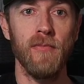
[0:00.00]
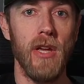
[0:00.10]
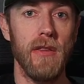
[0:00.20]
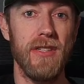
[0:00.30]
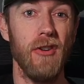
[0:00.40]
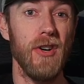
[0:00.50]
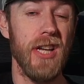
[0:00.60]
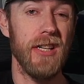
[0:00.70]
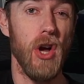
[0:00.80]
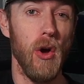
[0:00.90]
The series
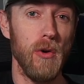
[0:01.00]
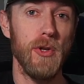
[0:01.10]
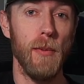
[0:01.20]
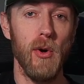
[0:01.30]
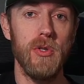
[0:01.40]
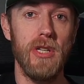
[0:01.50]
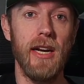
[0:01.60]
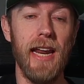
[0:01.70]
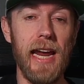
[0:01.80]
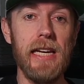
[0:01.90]
has also posted
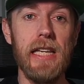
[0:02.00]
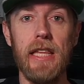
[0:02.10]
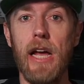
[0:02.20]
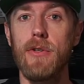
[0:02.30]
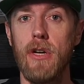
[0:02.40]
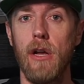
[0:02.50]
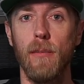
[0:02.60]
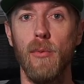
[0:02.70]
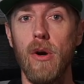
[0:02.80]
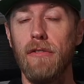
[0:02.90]
an
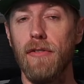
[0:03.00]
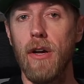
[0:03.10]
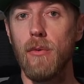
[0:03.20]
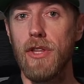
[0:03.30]
$80,000 point fund,